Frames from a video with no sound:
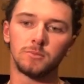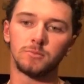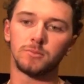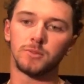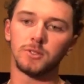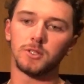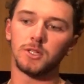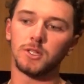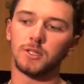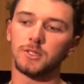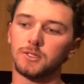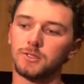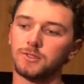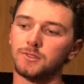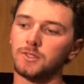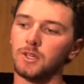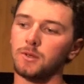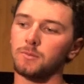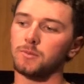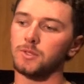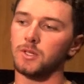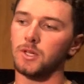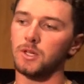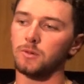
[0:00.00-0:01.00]
but at the
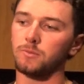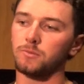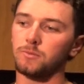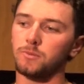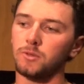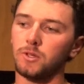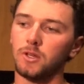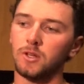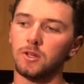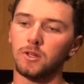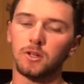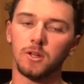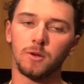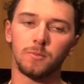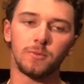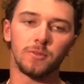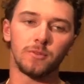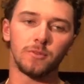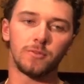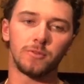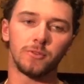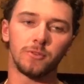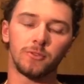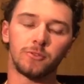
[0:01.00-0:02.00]
same time, we got to come to
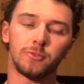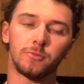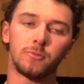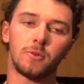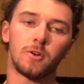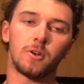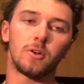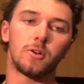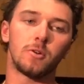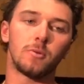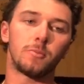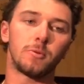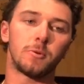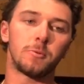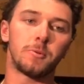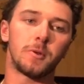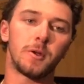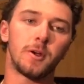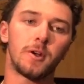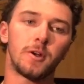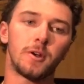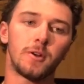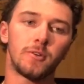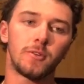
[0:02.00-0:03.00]
the field tomorrow and
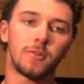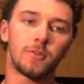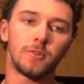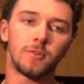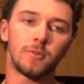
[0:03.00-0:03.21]
prepare